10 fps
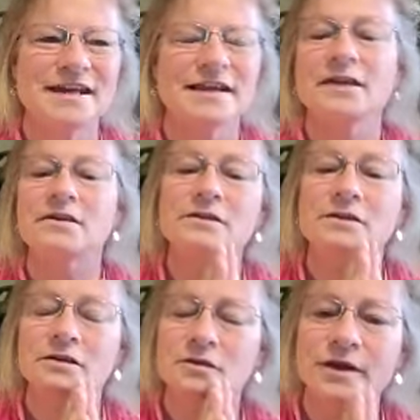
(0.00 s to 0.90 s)
like, uh,
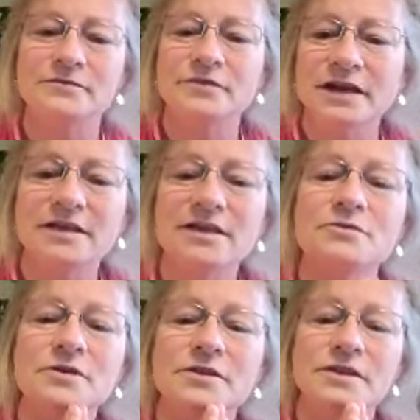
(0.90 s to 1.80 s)
quite frankly,
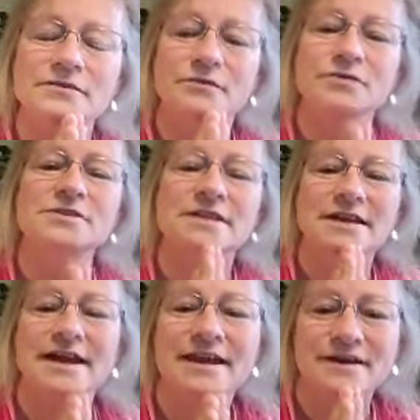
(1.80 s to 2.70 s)
you are the first
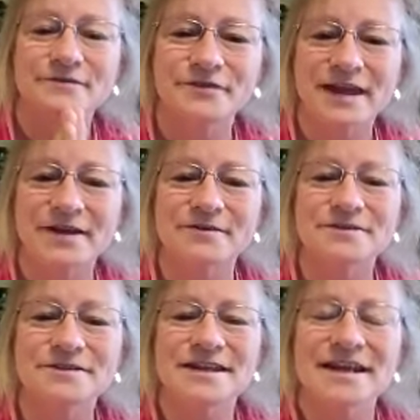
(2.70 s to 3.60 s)
that I have
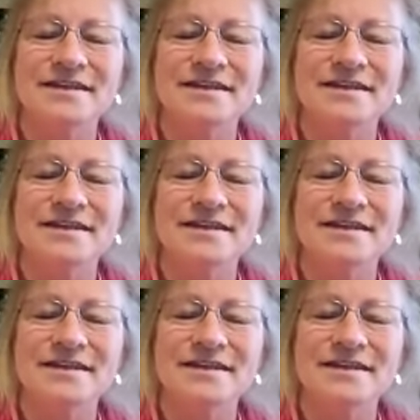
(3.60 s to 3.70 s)
found